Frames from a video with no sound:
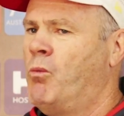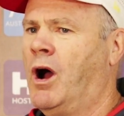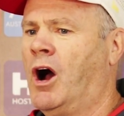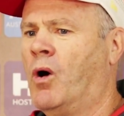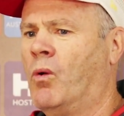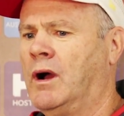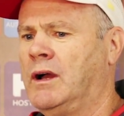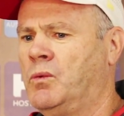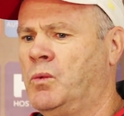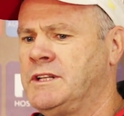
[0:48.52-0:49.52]
Well,
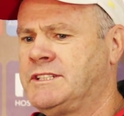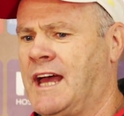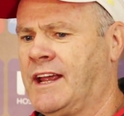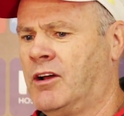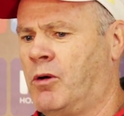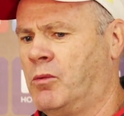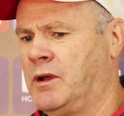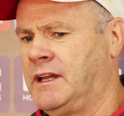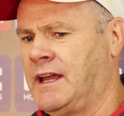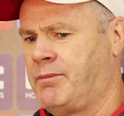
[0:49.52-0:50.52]
we've taken on what
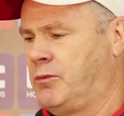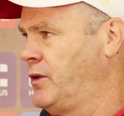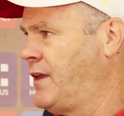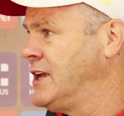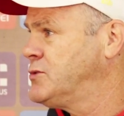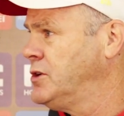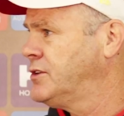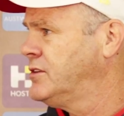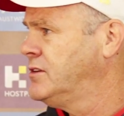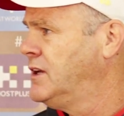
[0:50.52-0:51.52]
we happened with
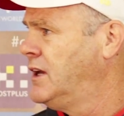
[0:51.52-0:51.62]
Ainsworth.